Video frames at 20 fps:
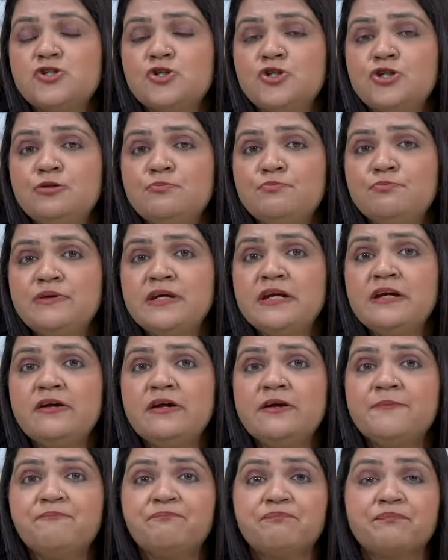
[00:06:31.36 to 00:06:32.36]
could
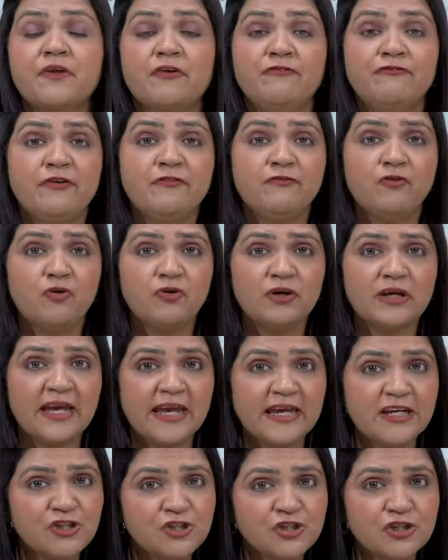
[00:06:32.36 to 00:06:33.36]
be
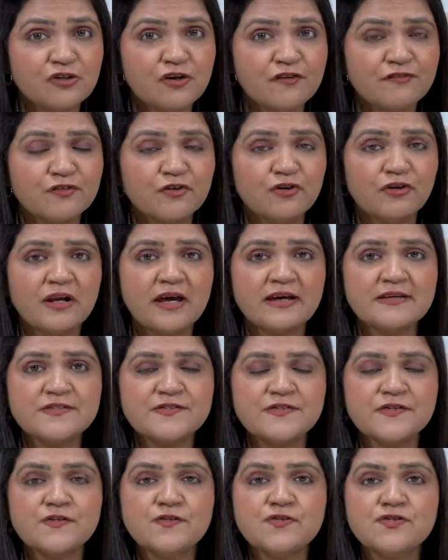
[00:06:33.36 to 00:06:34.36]
revocation of your
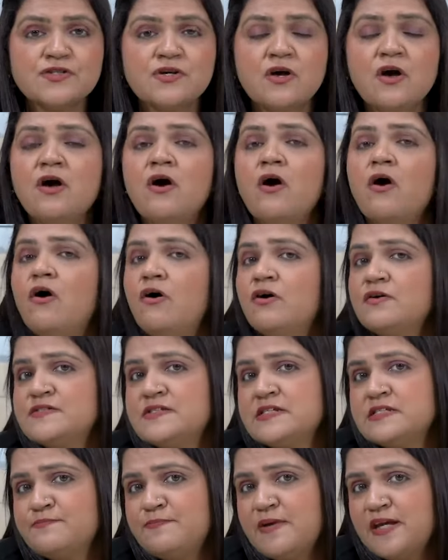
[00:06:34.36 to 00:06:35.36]
license or
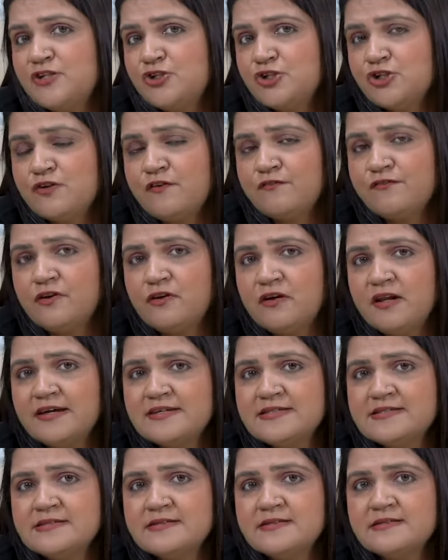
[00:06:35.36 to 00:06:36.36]
suspension of your
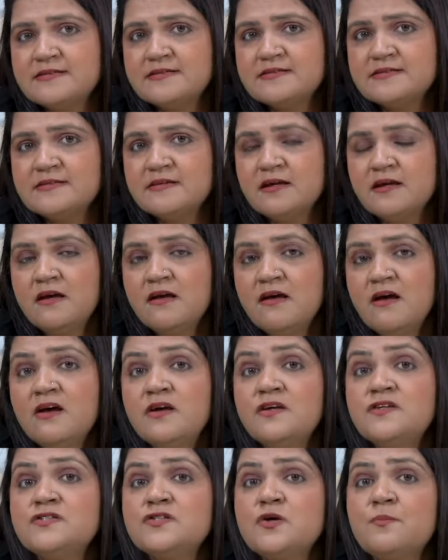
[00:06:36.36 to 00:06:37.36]
license.
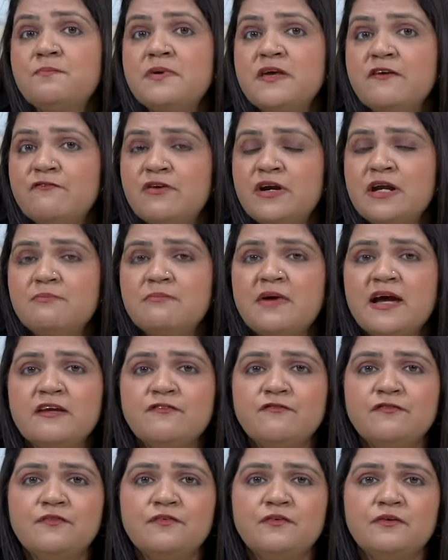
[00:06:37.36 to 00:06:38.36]
So be very
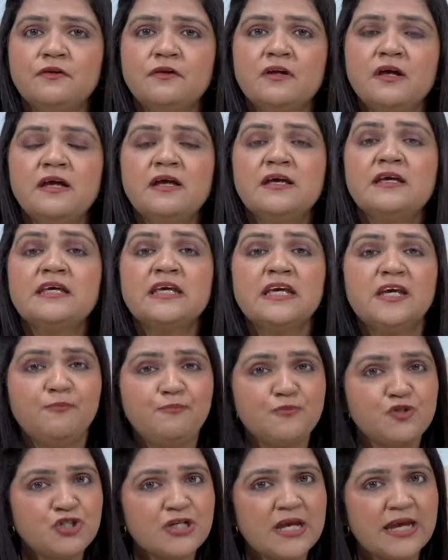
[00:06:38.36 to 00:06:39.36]
mindful.
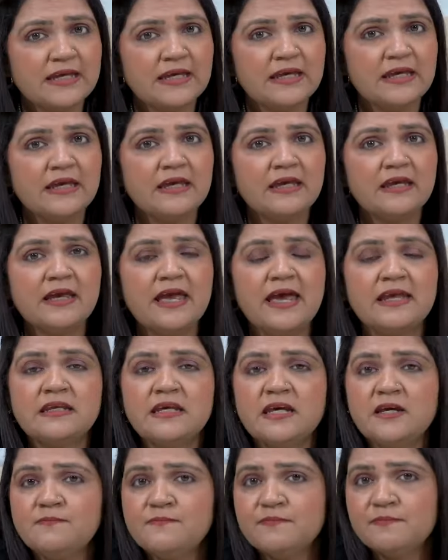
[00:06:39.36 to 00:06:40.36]
Keep checking and
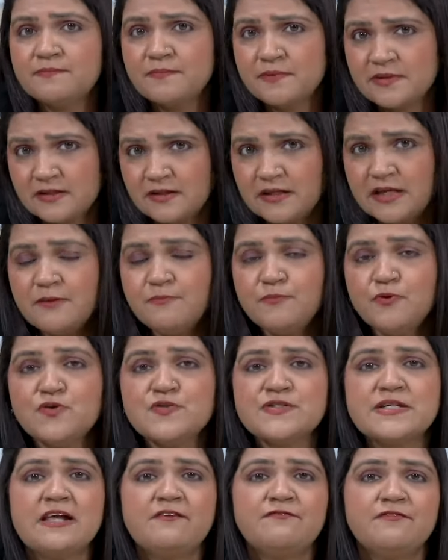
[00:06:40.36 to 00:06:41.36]
keep
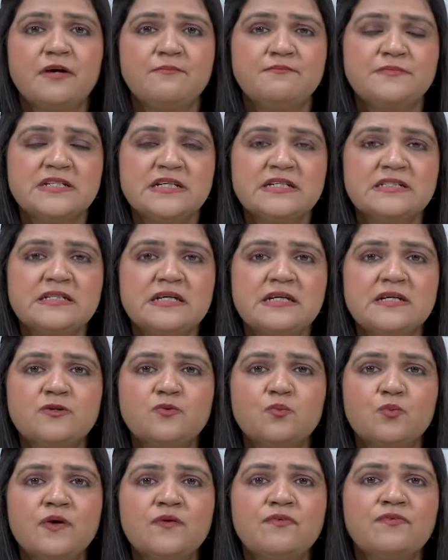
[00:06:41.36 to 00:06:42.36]
yourself updated
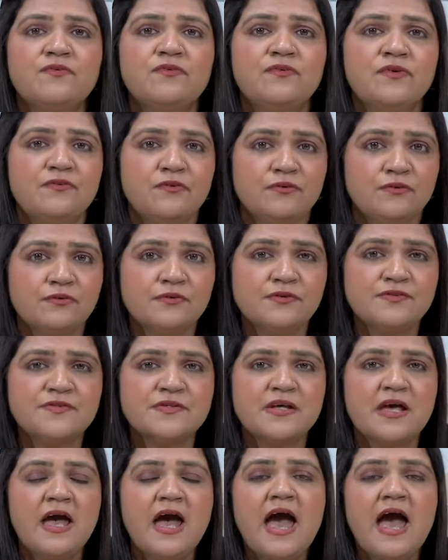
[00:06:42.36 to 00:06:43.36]
with the rules
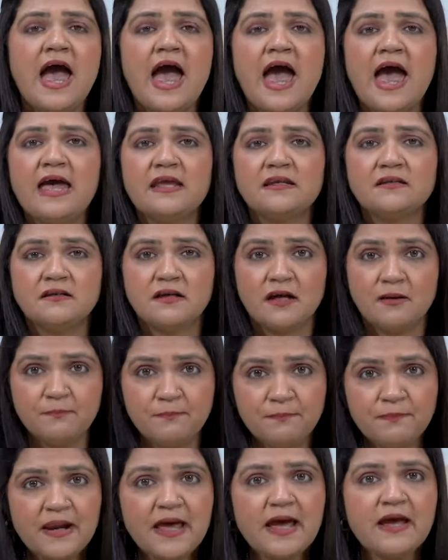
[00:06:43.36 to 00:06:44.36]
and
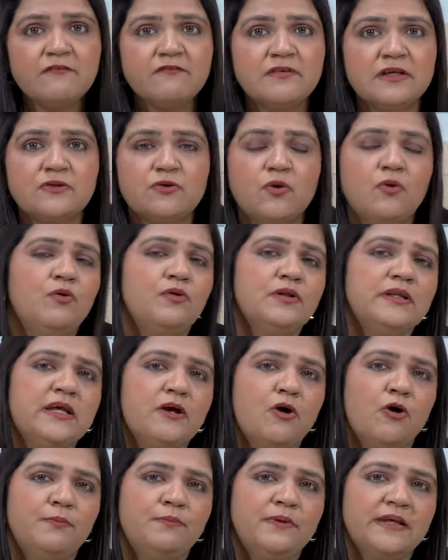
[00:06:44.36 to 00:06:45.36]
comply with all the
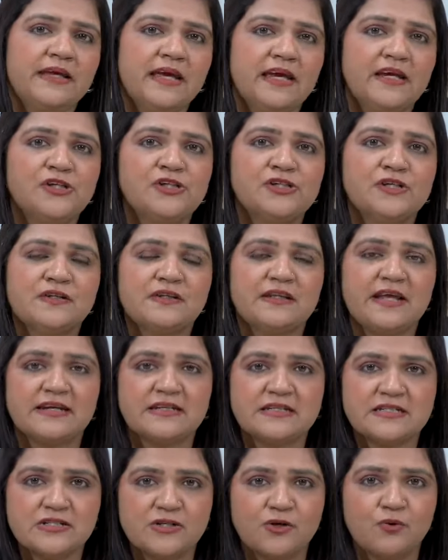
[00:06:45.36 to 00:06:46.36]
obligation that
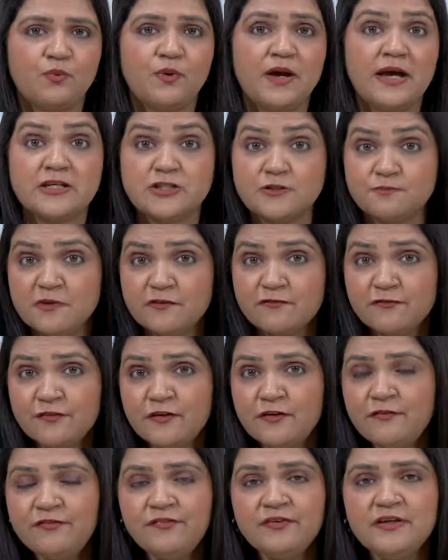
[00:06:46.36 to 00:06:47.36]
is required to be
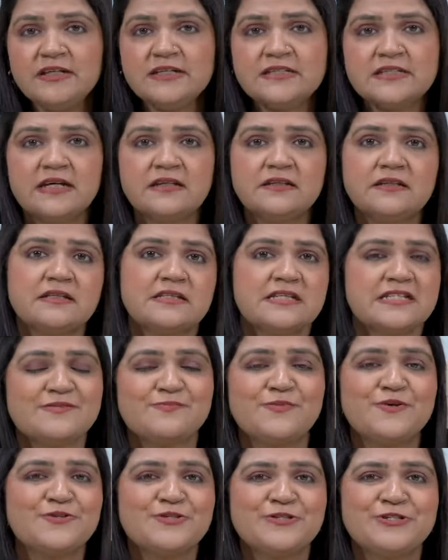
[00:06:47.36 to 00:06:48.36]
fulfilled under the
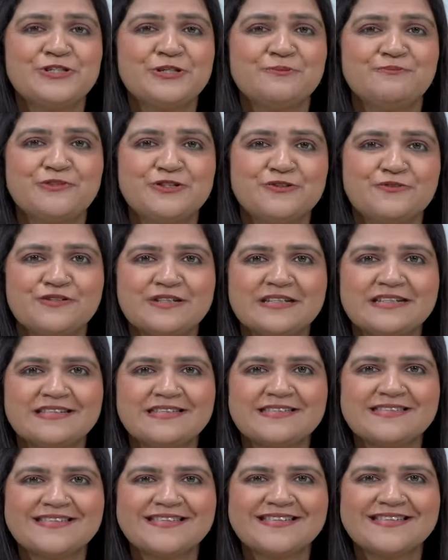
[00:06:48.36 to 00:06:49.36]
sponsorship duties.